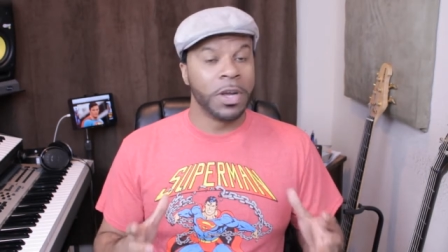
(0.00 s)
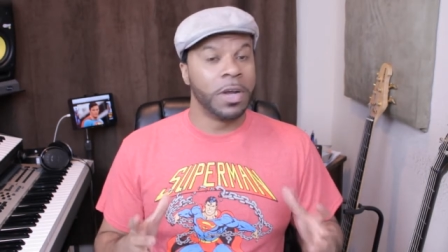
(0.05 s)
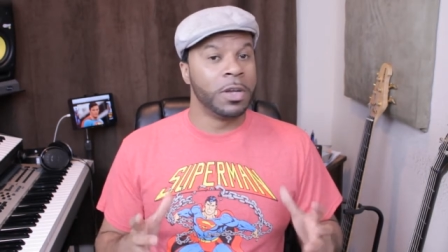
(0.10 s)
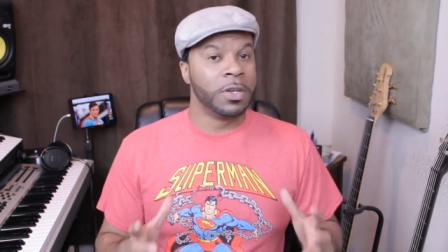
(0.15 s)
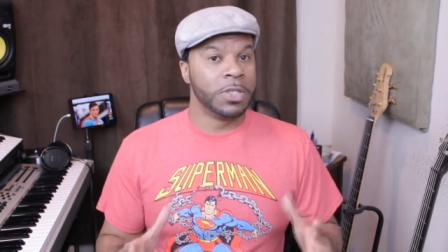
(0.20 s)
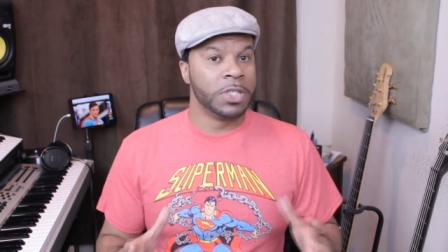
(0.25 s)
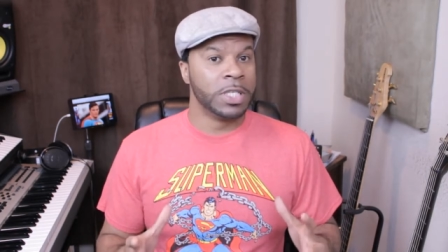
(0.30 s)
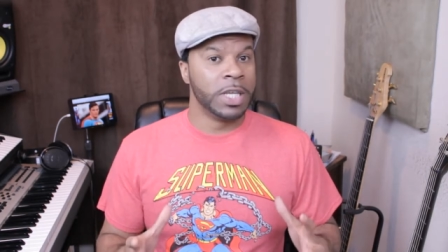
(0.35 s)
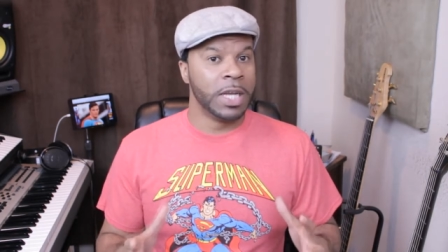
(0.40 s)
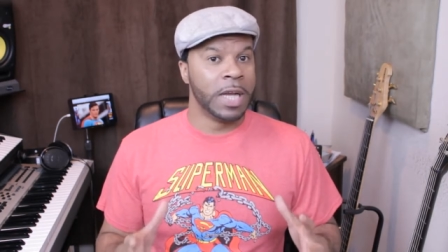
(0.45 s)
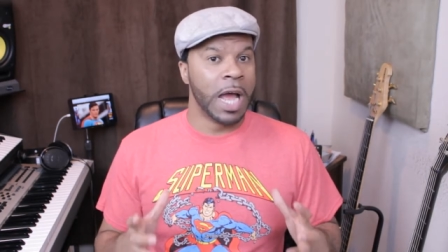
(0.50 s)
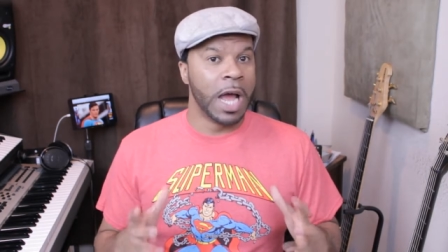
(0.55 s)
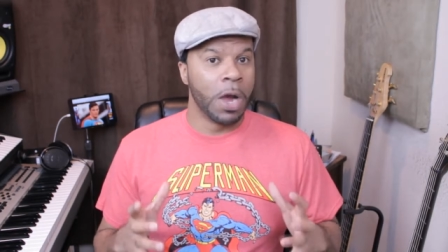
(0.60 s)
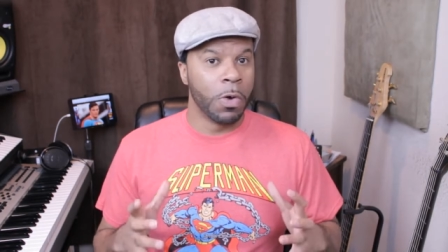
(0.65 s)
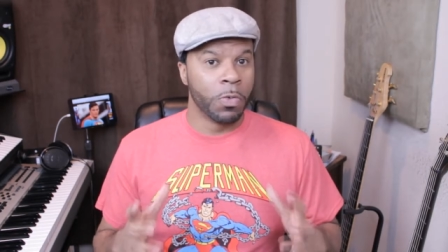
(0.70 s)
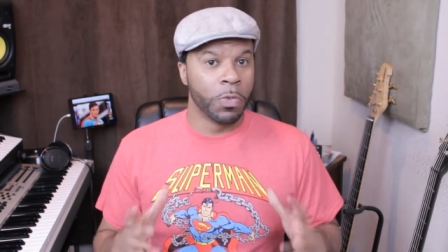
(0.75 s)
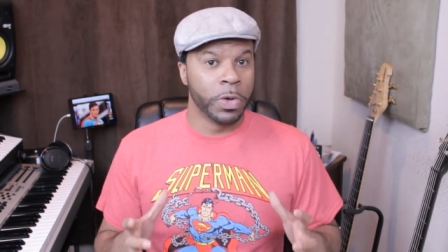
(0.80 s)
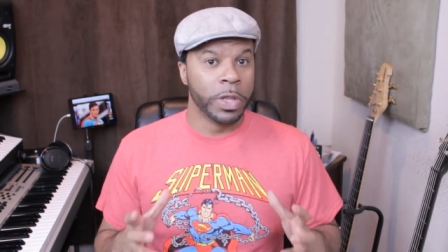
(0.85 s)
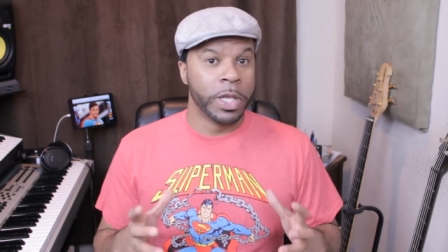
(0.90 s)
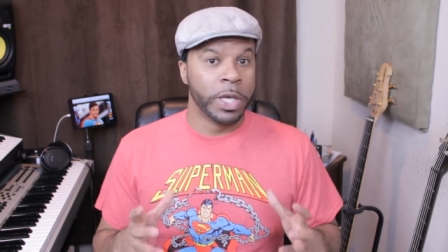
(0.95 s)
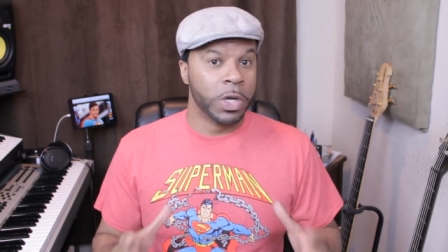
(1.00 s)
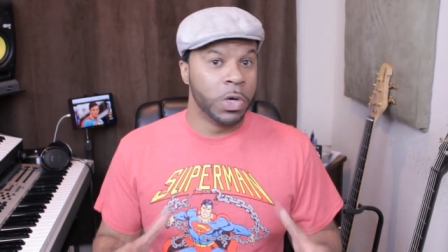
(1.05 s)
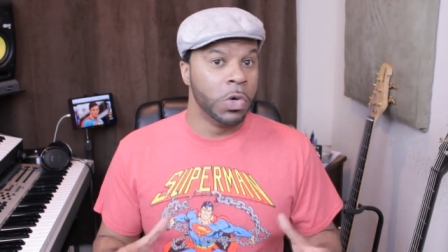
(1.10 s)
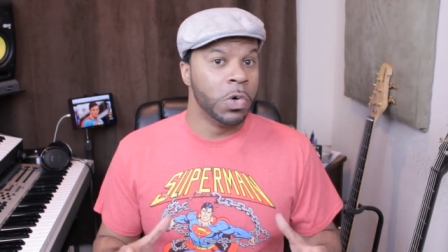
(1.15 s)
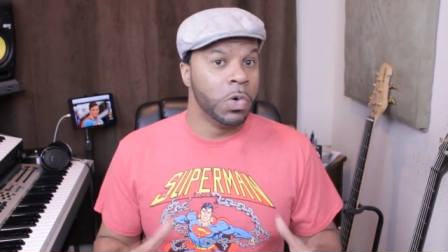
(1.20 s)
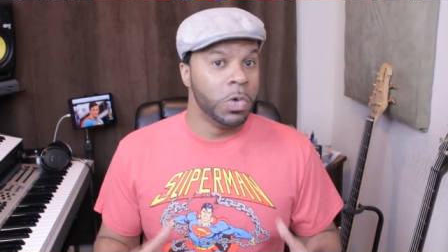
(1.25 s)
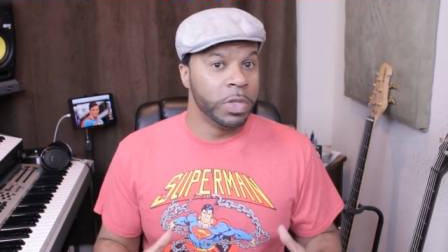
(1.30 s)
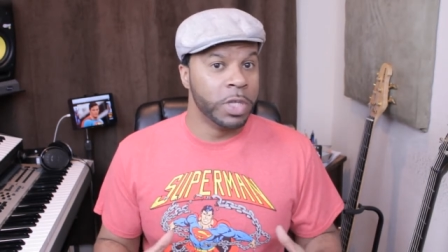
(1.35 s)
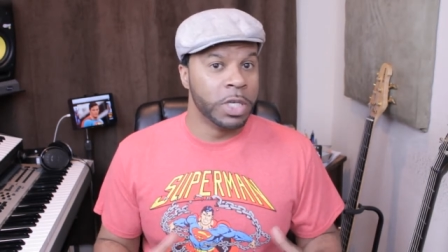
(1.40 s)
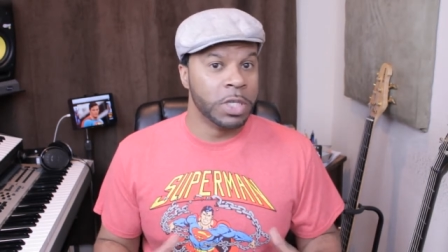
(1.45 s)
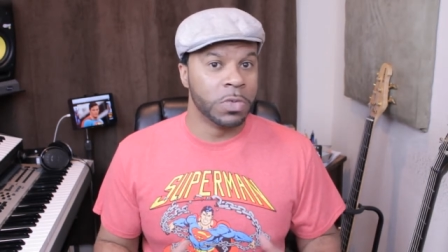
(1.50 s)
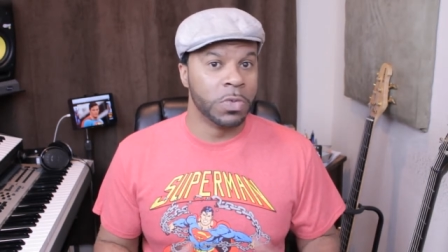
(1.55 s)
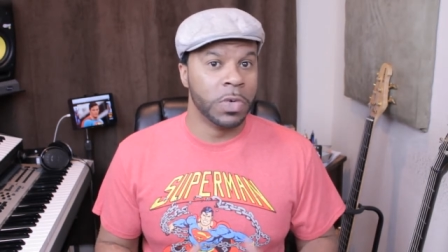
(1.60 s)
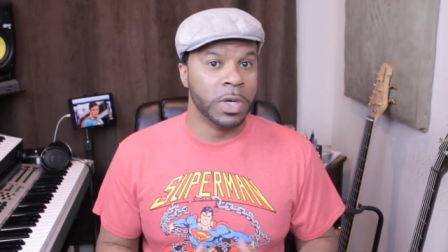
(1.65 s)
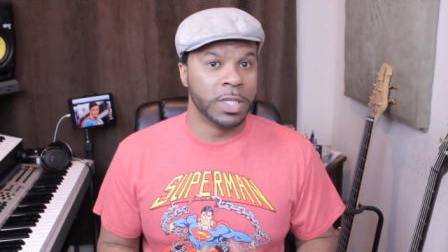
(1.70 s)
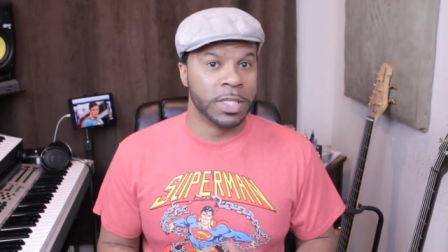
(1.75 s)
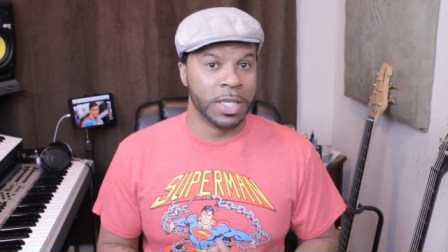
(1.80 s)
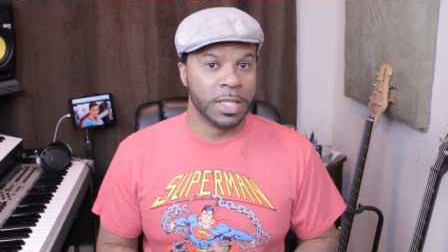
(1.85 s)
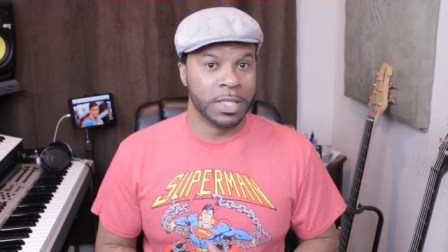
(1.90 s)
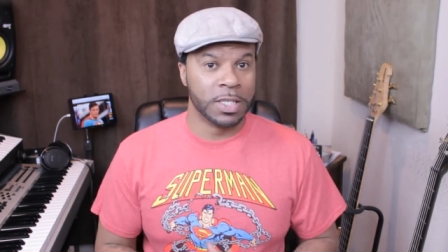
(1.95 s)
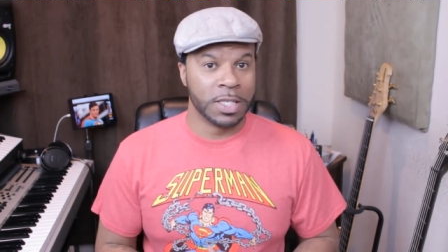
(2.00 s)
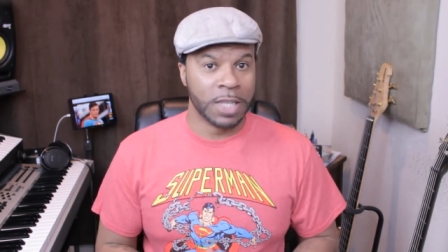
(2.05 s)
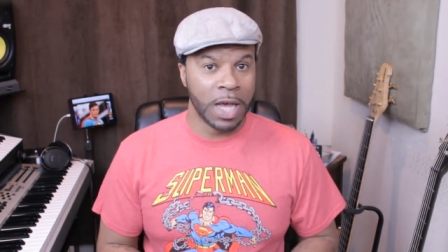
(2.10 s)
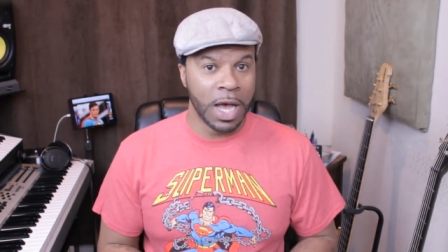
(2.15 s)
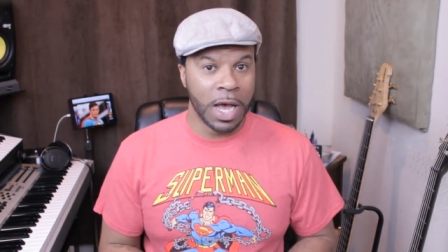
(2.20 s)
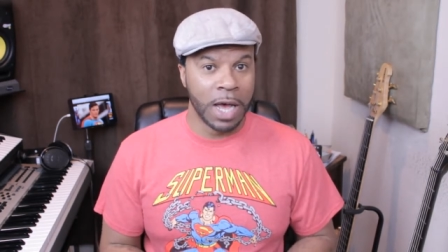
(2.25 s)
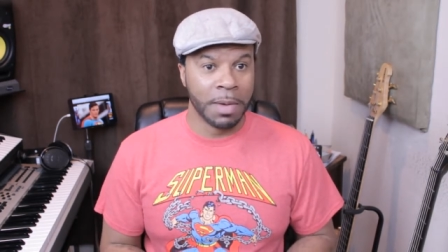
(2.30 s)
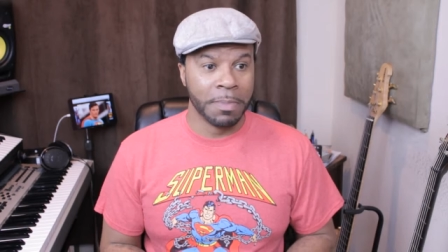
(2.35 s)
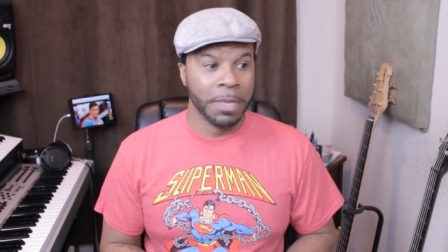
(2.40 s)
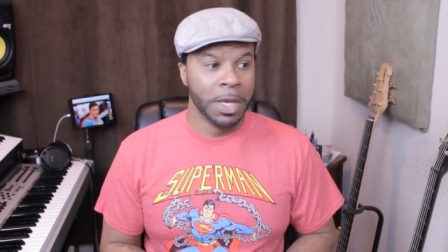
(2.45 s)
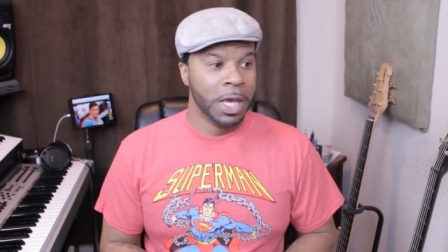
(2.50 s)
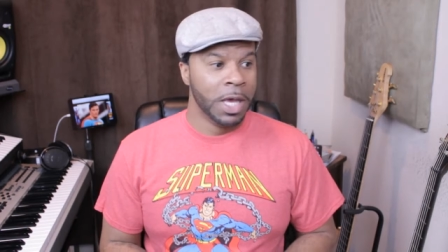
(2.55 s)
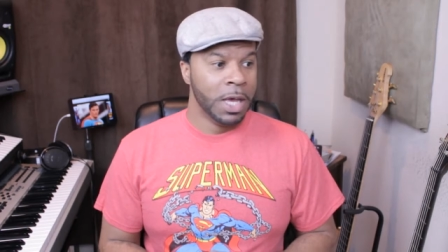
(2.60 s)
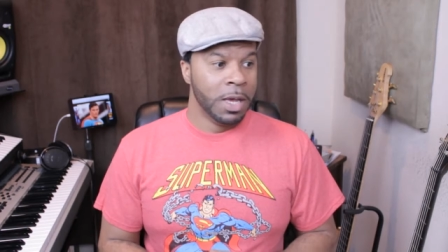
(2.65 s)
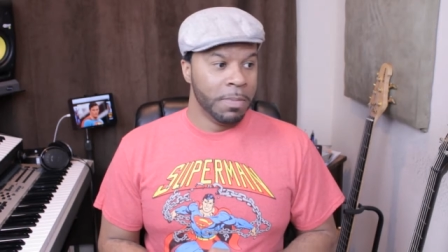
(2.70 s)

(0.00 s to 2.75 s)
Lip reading: to understand how really cool this was at the time,